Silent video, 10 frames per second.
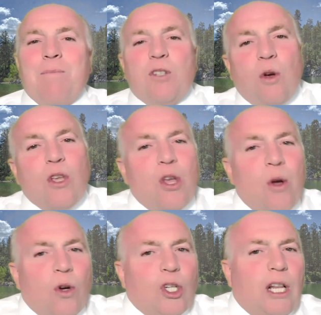So
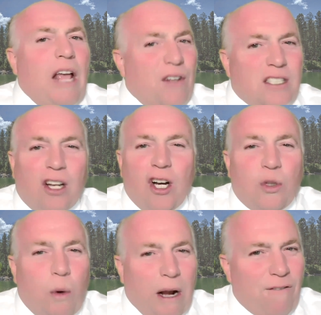usually if it's under
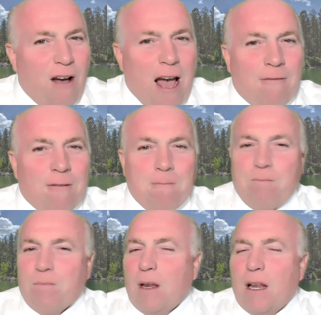25,
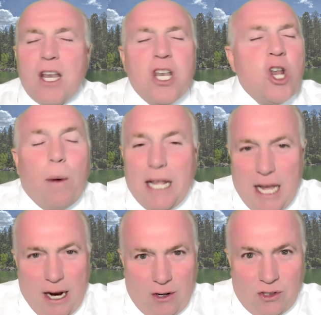nobody
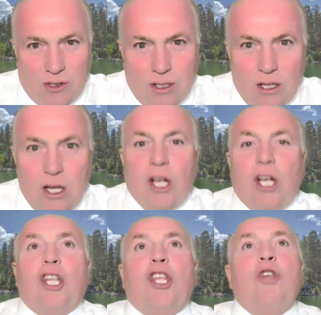cares.
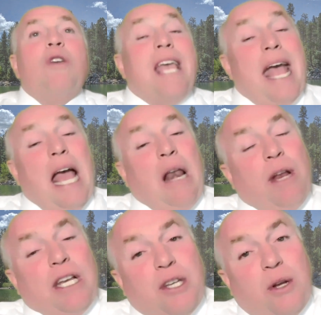You can
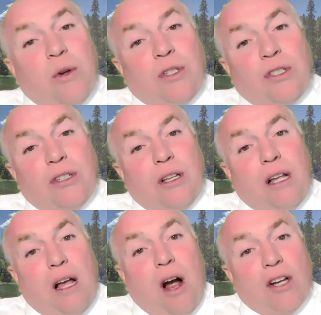reduce
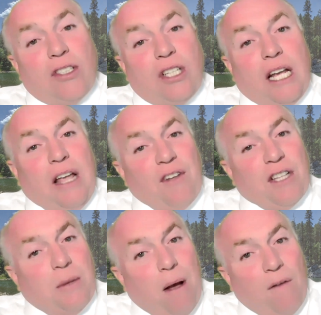arsenic if
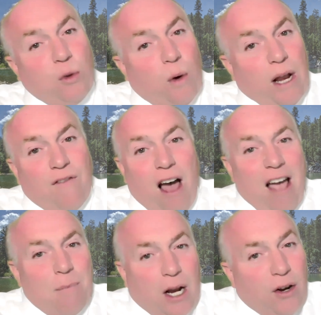it's above
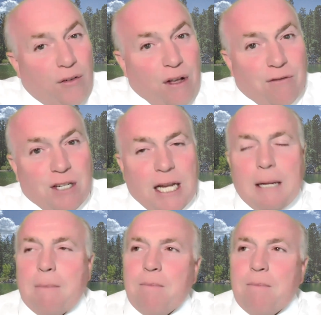25 but under 50.